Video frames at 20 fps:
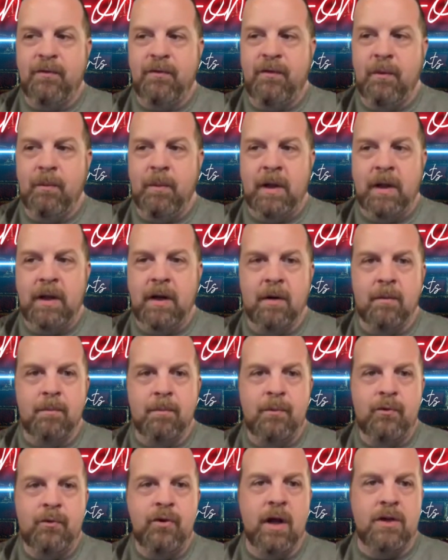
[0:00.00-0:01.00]
familiar
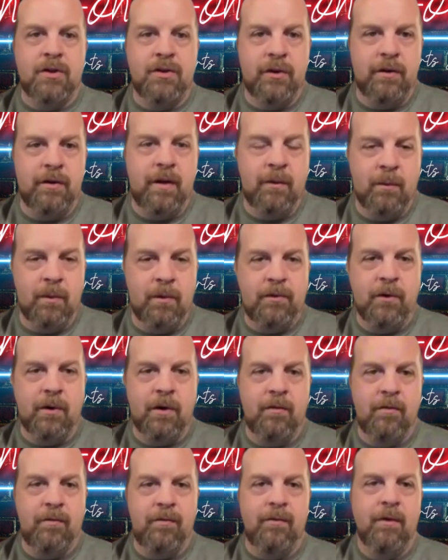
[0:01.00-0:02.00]
structure that we're
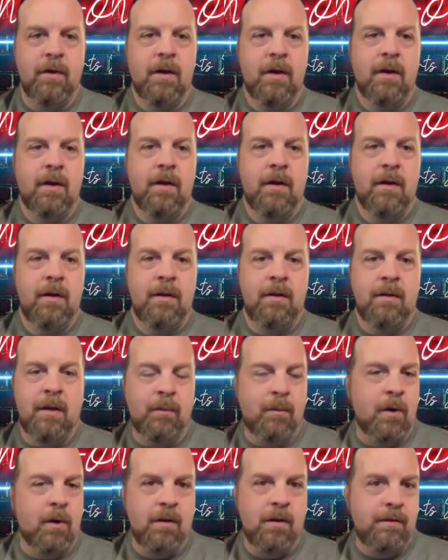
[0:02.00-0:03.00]

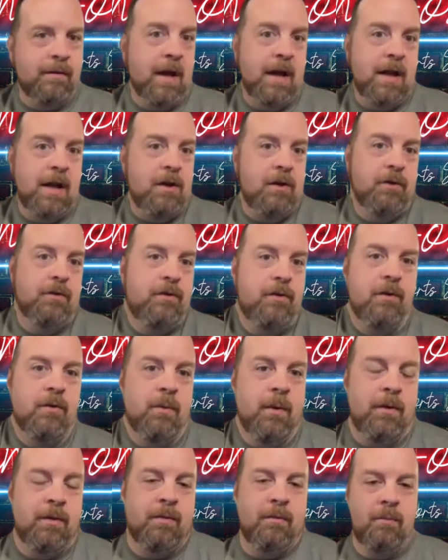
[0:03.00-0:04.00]
all kind of used to
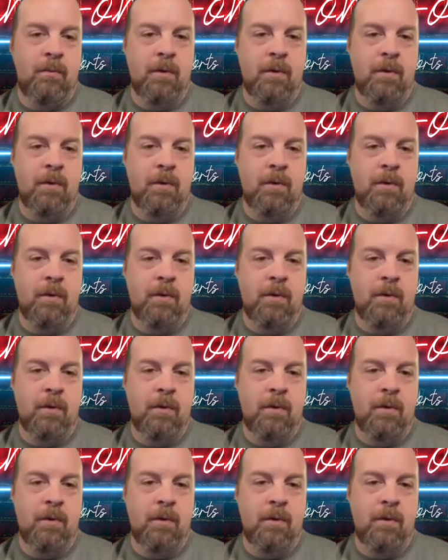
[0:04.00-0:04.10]
with